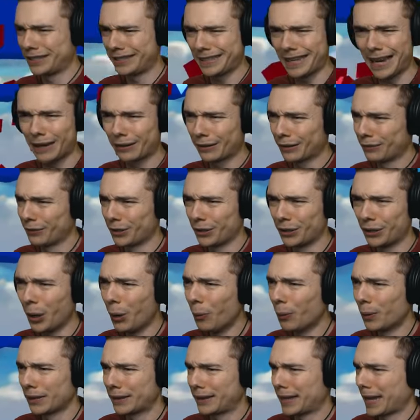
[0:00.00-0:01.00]
just, I don't even
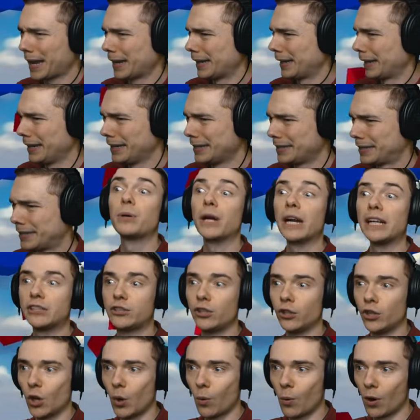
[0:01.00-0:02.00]
know what that is. But I
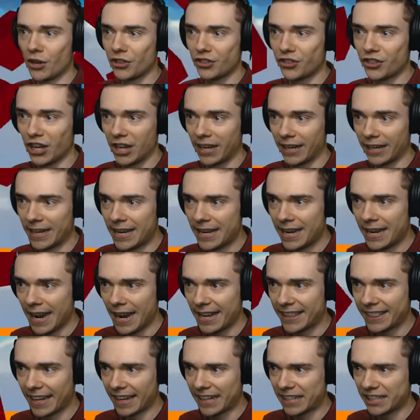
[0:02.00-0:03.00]
do know one thing,
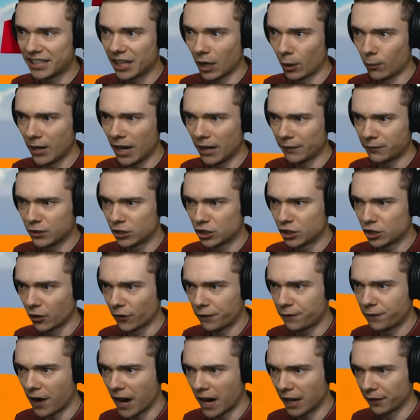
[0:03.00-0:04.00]
and that is that we have to
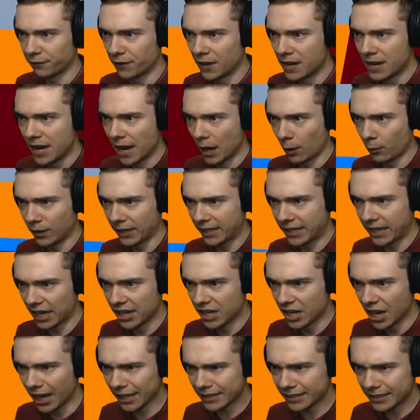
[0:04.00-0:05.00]
survive. And we
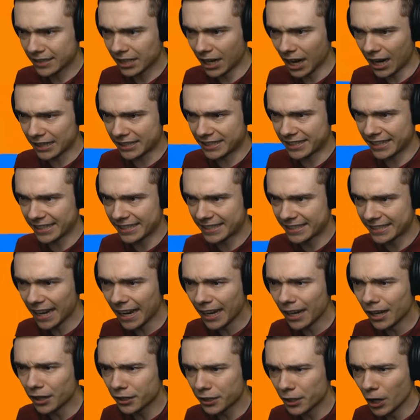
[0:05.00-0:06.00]
cannot touch a
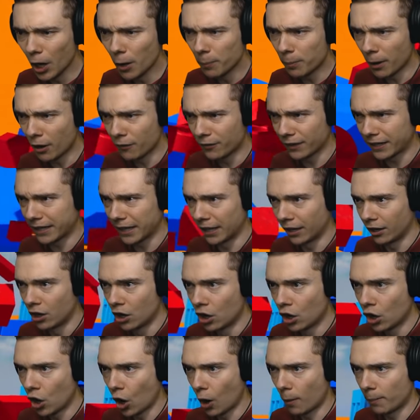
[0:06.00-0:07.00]
single cube over here.
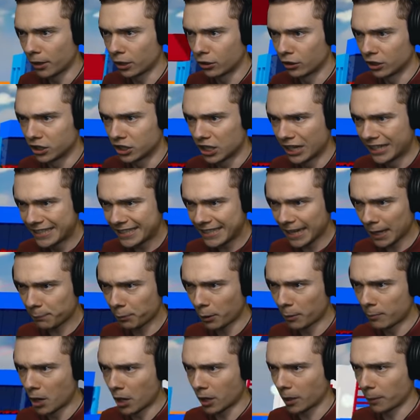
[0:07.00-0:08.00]
Oh my goodness.
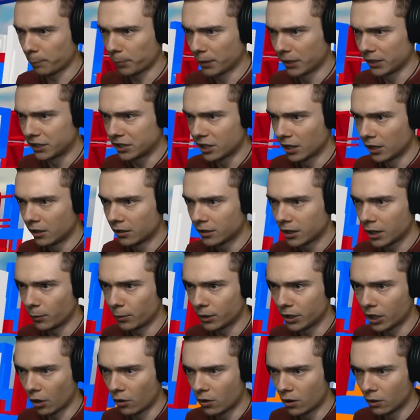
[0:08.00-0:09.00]
Checkpoint marker, please. There
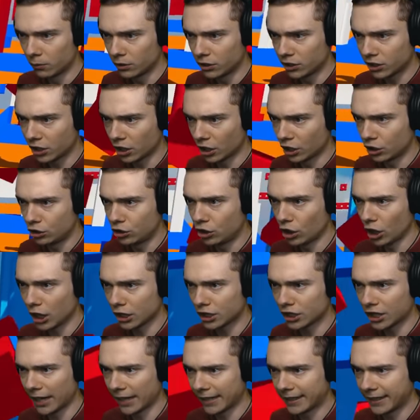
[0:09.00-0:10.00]
we go. I'm just gonna
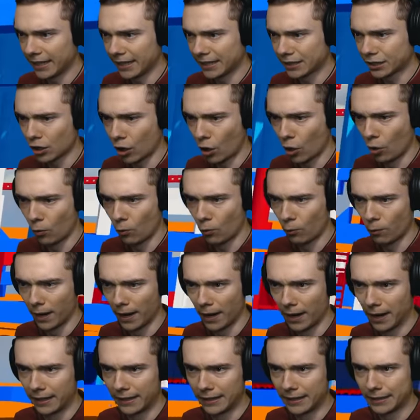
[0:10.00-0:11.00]
dodge like this. Oh,
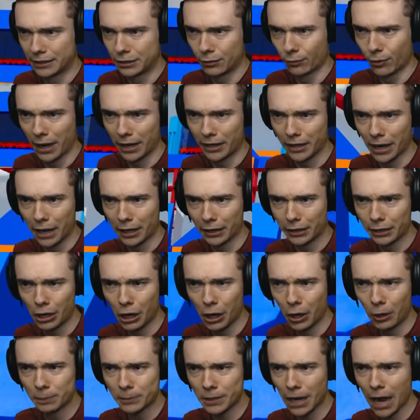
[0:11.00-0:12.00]
and it's radar
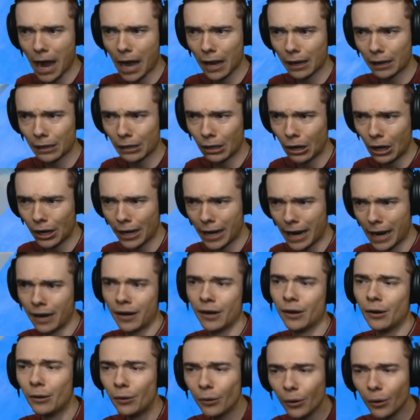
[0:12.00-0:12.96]
cubes. Hallelujah.